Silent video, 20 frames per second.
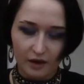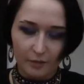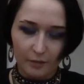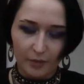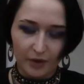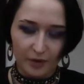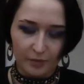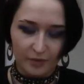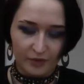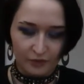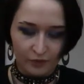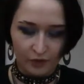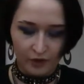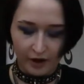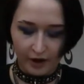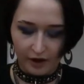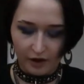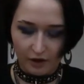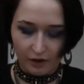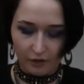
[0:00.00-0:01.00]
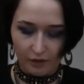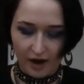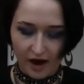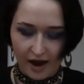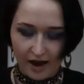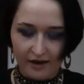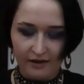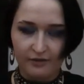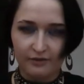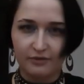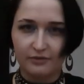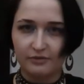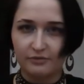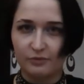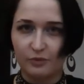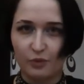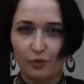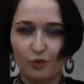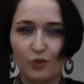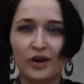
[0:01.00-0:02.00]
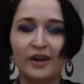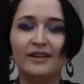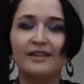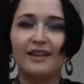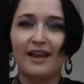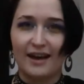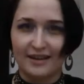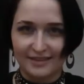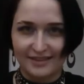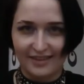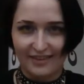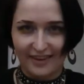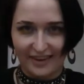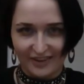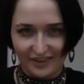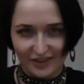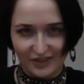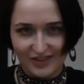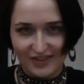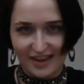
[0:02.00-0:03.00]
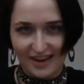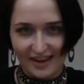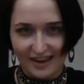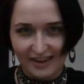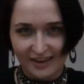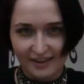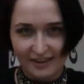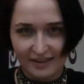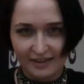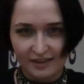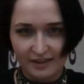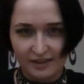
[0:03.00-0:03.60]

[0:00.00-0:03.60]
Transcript: But before I go, I have one last thing to say.